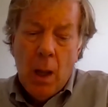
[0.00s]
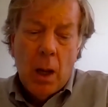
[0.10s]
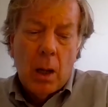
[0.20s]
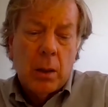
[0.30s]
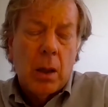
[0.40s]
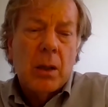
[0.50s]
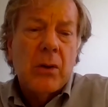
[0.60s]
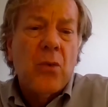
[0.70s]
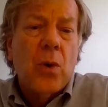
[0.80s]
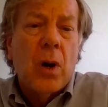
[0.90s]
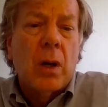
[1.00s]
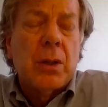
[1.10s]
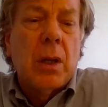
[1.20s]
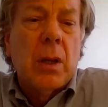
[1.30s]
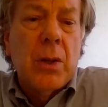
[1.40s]
lot of what
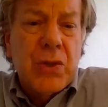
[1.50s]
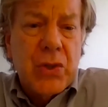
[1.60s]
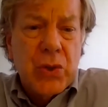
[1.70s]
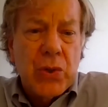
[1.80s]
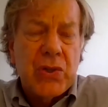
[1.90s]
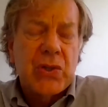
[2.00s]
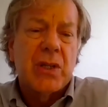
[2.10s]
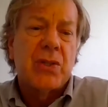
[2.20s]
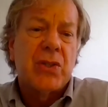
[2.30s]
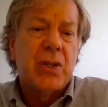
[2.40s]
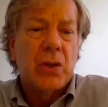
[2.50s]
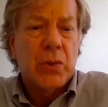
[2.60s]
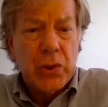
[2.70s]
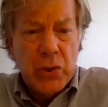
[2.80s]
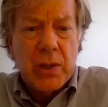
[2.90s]
the sources don't
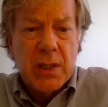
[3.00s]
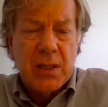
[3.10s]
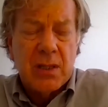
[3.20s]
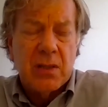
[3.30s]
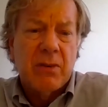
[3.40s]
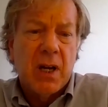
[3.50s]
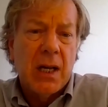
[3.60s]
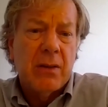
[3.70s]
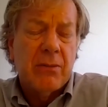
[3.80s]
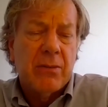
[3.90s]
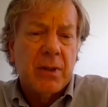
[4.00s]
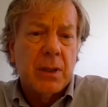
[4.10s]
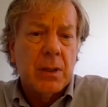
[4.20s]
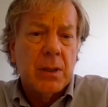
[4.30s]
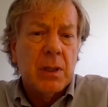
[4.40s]
usually survive,
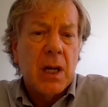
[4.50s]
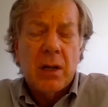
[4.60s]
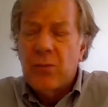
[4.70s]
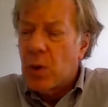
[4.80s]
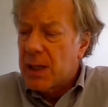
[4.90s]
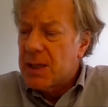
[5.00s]
and none of what I